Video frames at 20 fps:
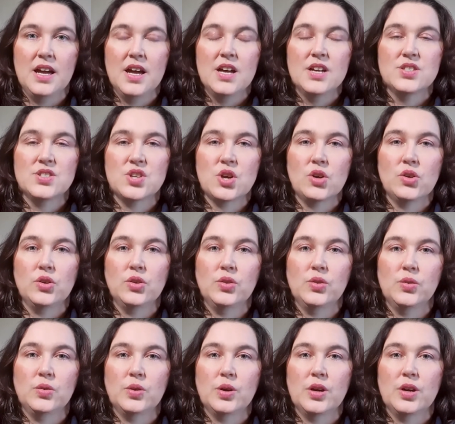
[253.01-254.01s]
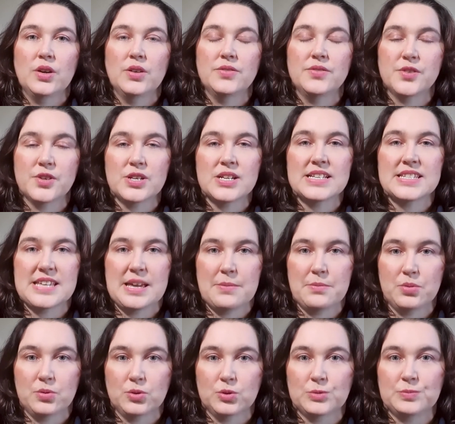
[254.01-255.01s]
So, for
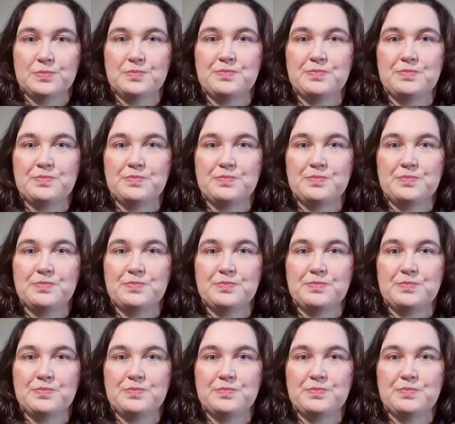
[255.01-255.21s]
example,